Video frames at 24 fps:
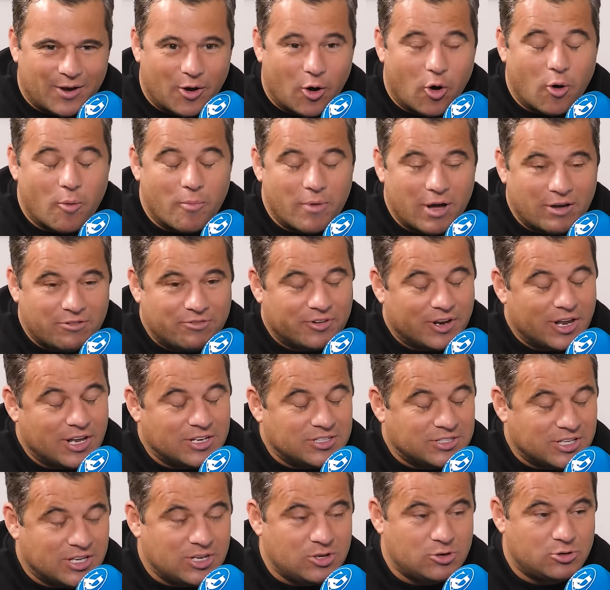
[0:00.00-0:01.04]
all my
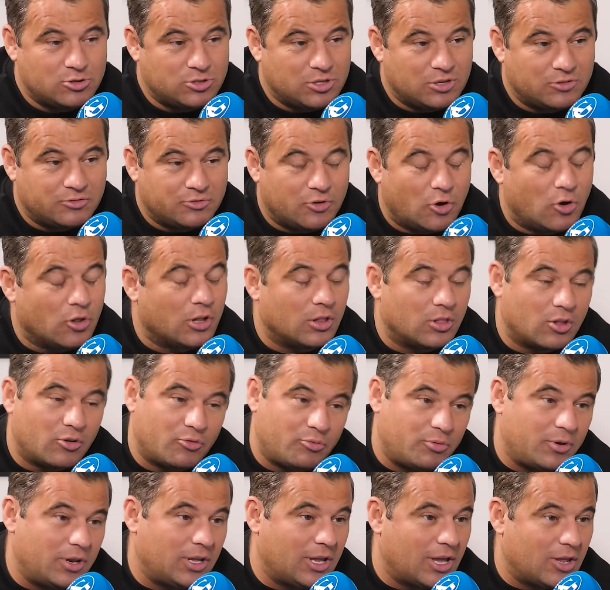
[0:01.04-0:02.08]
friends, they used to fall in
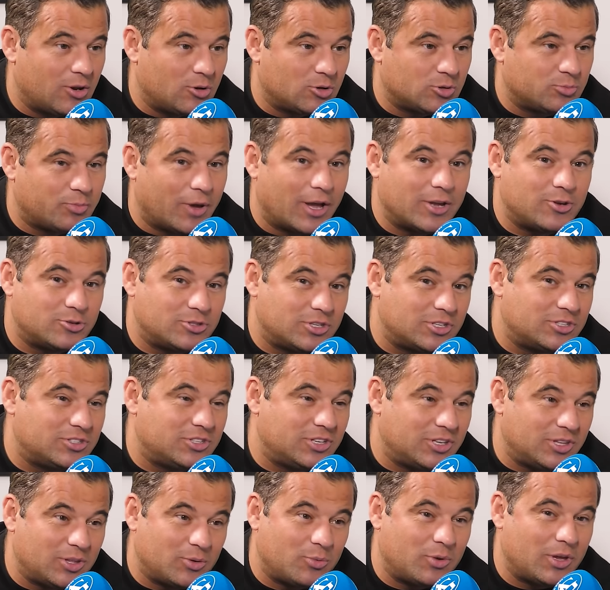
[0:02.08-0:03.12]
love with the girls, yeah, but I used do. to
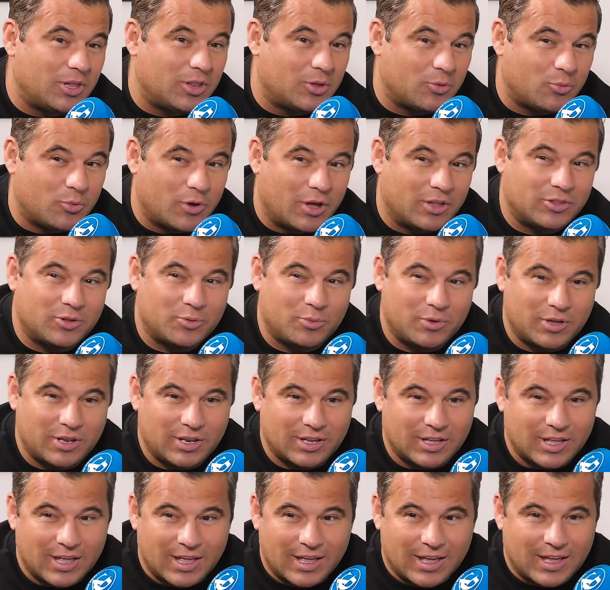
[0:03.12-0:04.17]
see the way they worked, the way
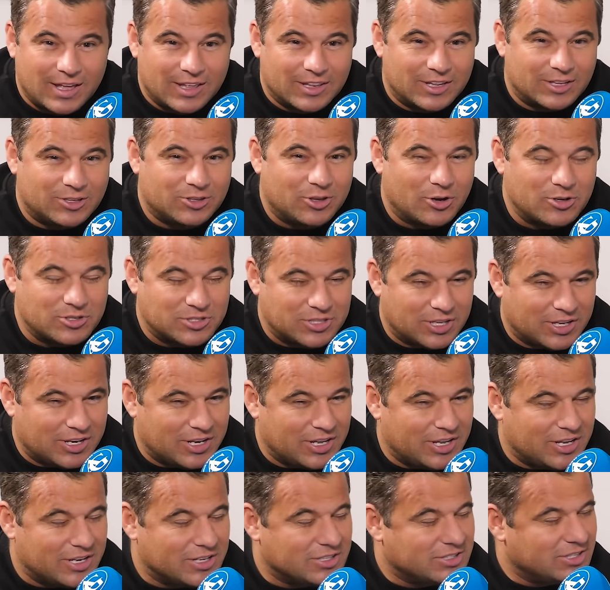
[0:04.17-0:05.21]
they, they touched their
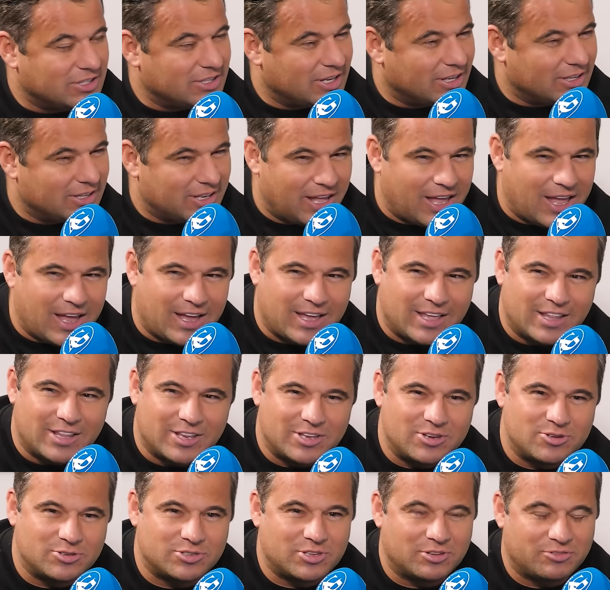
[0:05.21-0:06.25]
ears and their neck, and they
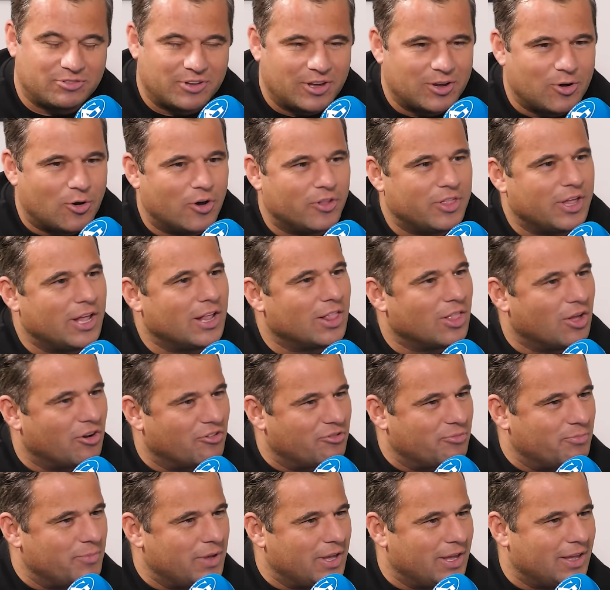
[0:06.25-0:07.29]
used to think, yeah, oh, they ah, love
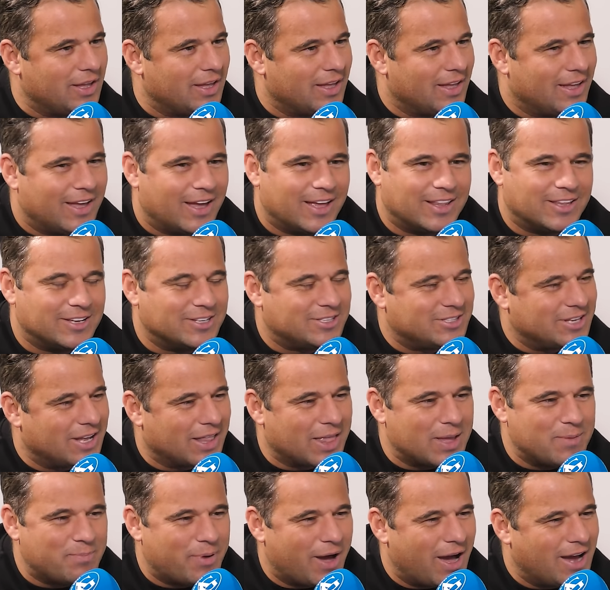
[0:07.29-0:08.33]
yeah, me. And the
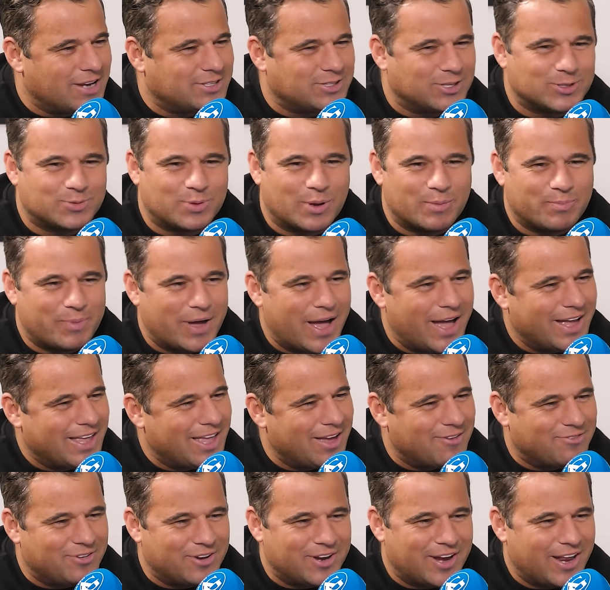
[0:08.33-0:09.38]
silly bastards were back
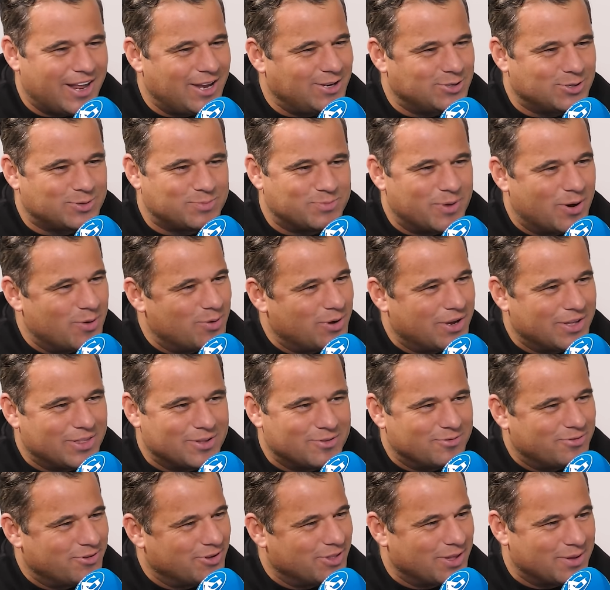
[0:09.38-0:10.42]
every night just milking
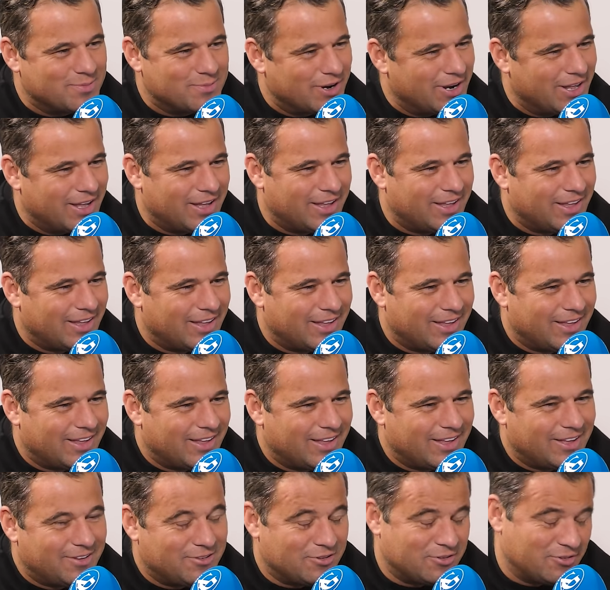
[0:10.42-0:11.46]
them for their money.
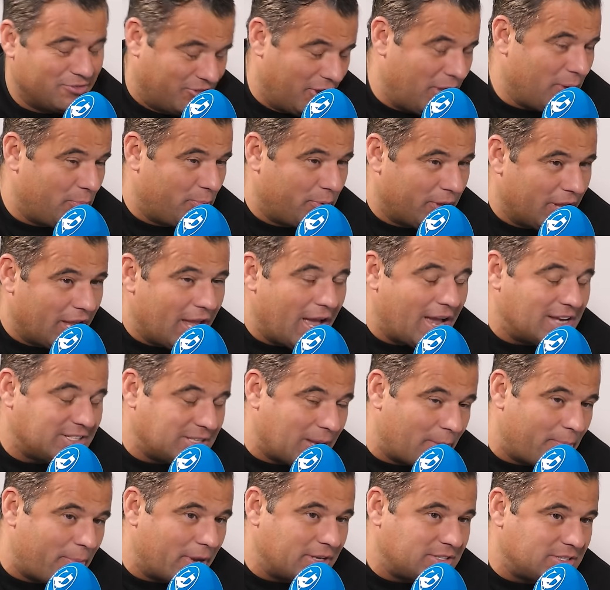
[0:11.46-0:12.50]
Yeah. But fair play, as
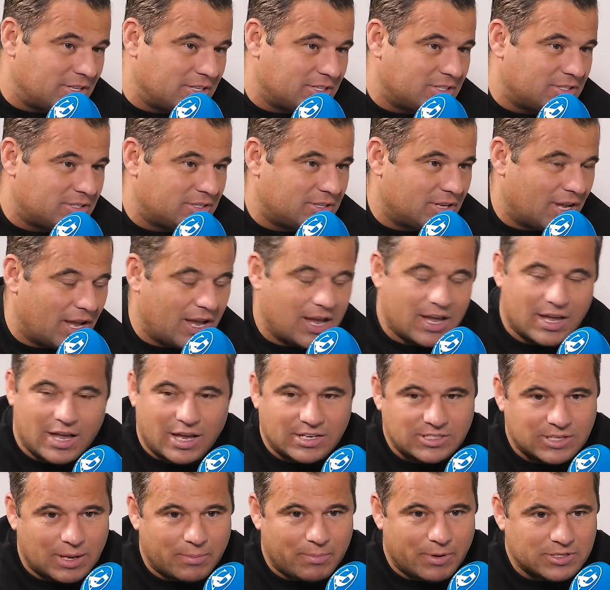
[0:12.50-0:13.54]
a business,
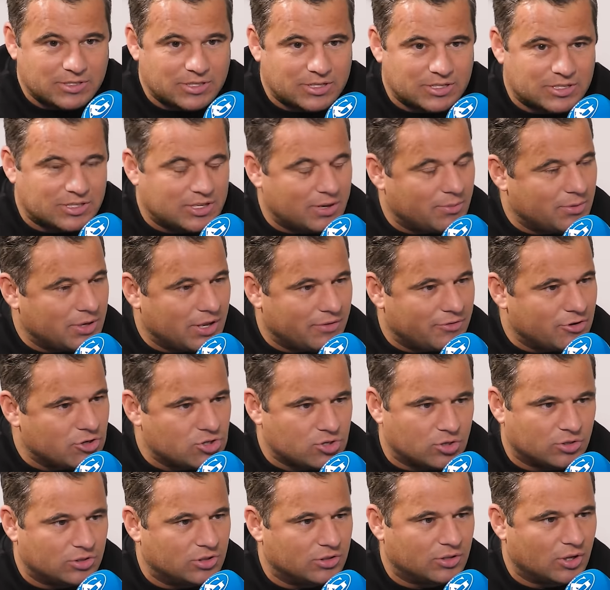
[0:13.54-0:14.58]
as a business, and I would never
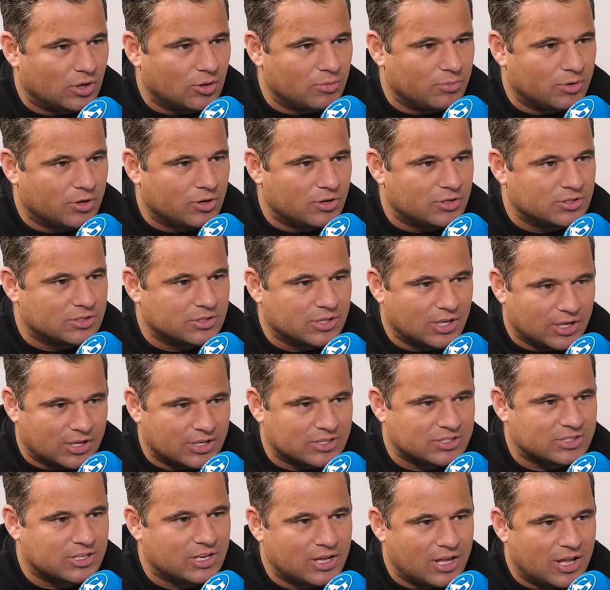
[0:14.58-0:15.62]
shut it down because, like I
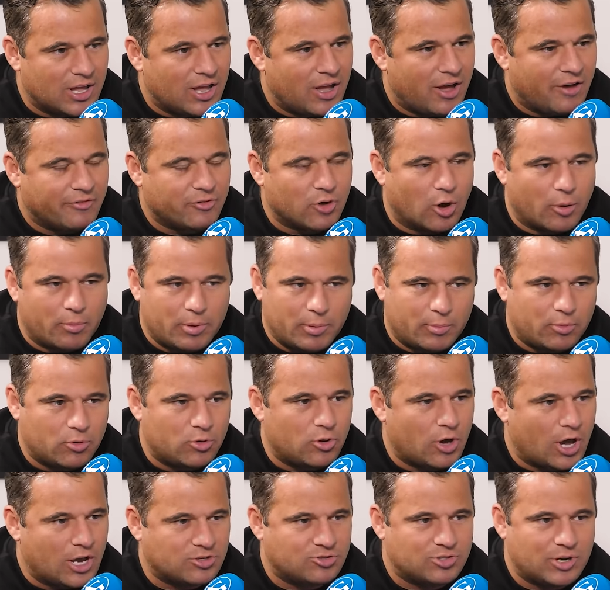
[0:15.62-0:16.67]
say, I've got people who
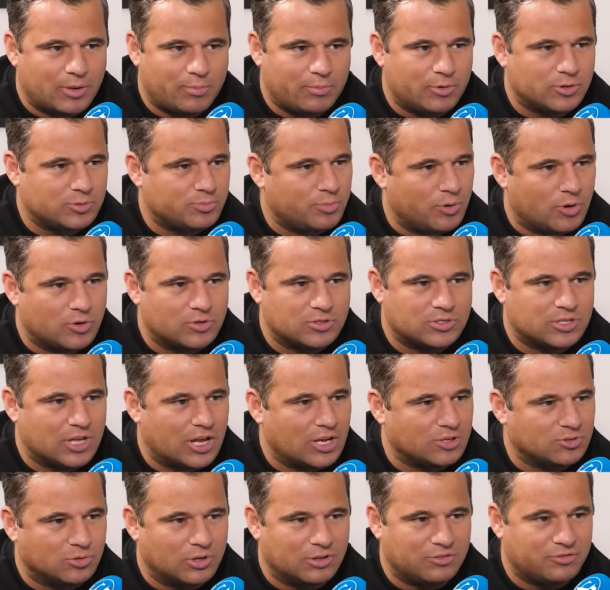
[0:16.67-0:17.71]
are strippers, porn
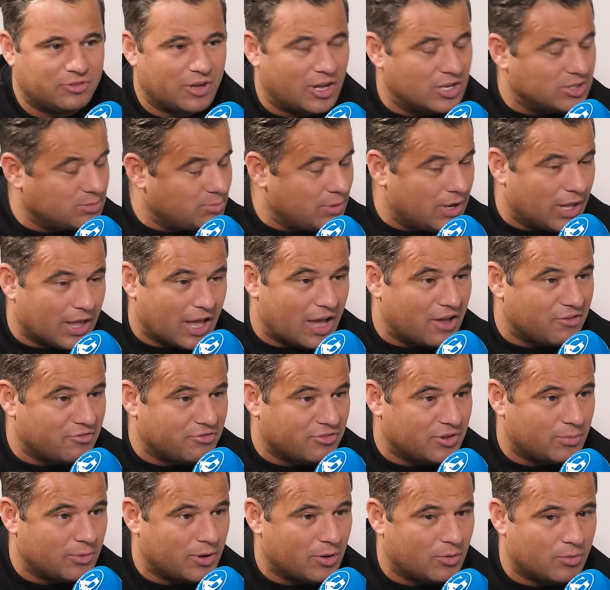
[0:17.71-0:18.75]
stars, OnlyFans, male and
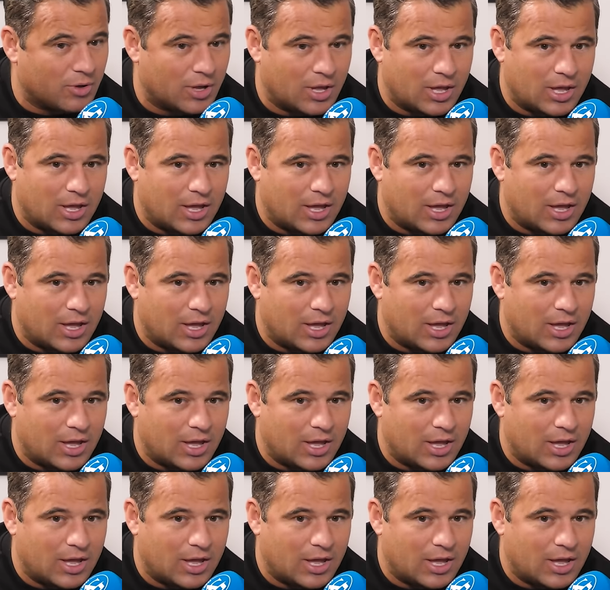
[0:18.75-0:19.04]
female.